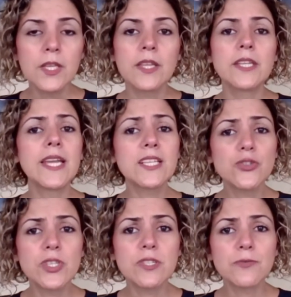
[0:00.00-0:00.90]
The next
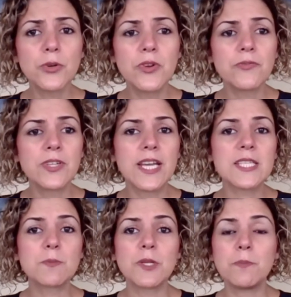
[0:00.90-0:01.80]
reason for
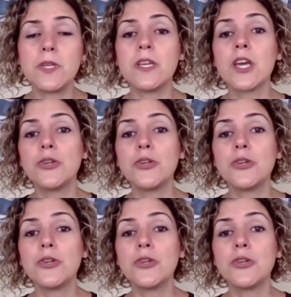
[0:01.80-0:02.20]
refinance might be